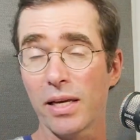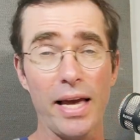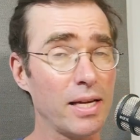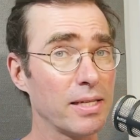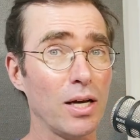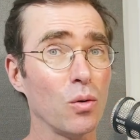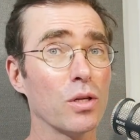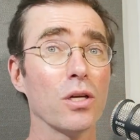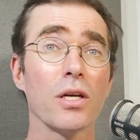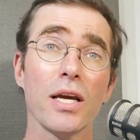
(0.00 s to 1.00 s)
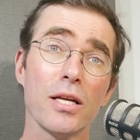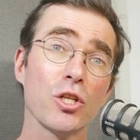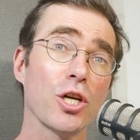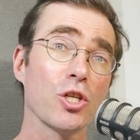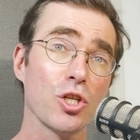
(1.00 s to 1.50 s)
get down here, get in
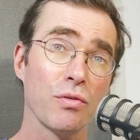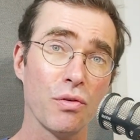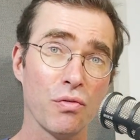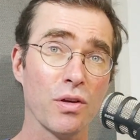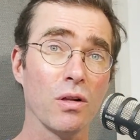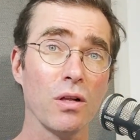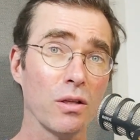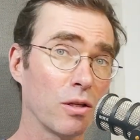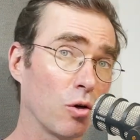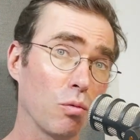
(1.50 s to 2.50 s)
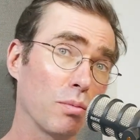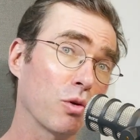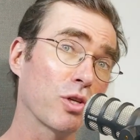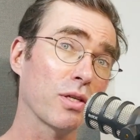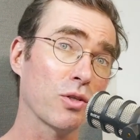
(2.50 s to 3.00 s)
touch if you feel, you know,
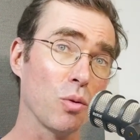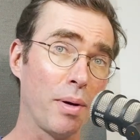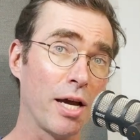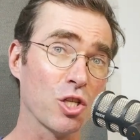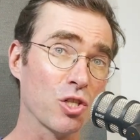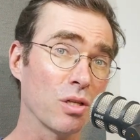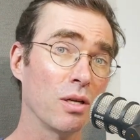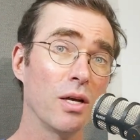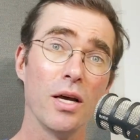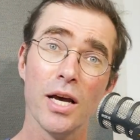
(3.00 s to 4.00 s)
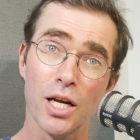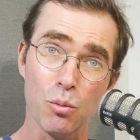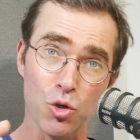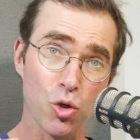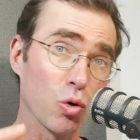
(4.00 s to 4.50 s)
music is your passion. And
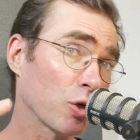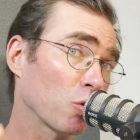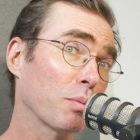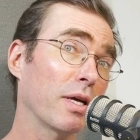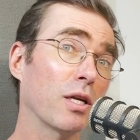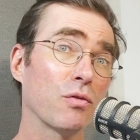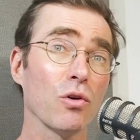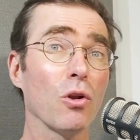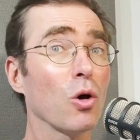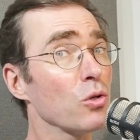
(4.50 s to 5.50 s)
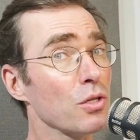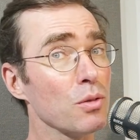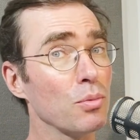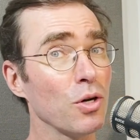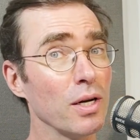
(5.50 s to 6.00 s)
I'm sure you'll be in it for loads of
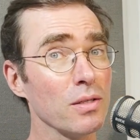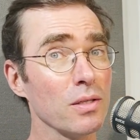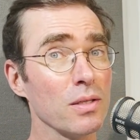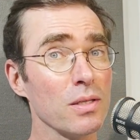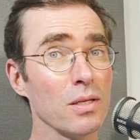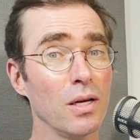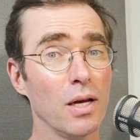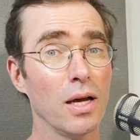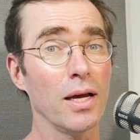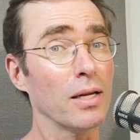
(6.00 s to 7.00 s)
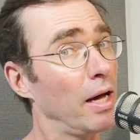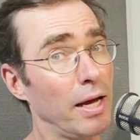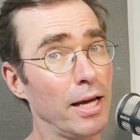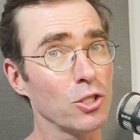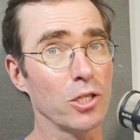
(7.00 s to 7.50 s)
surprises. And
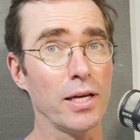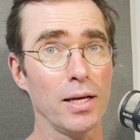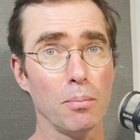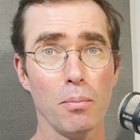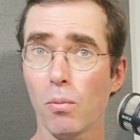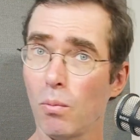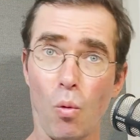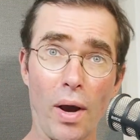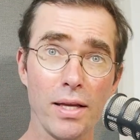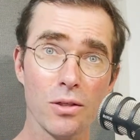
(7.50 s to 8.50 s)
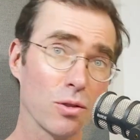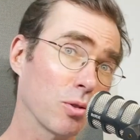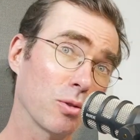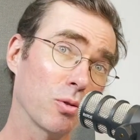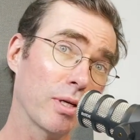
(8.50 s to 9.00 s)
I actually can't wait
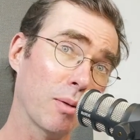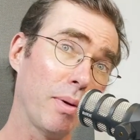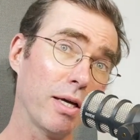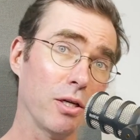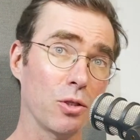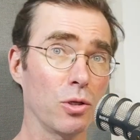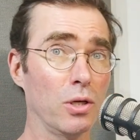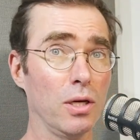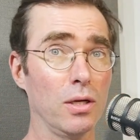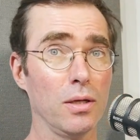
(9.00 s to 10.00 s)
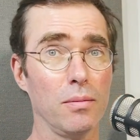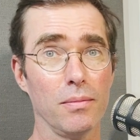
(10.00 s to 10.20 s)
to get back here to Uganda.